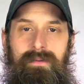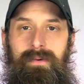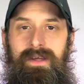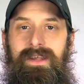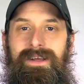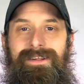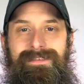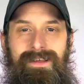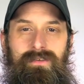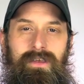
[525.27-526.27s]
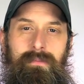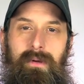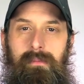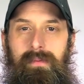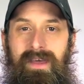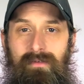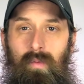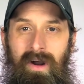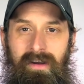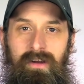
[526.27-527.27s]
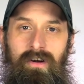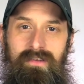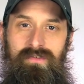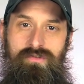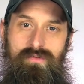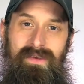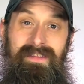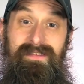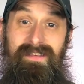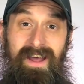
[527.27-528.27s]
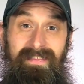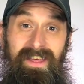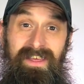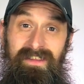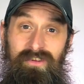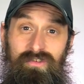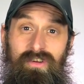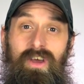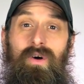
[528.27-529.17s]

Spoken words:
But sounds like you probably have a wiring harness issue inside the hinge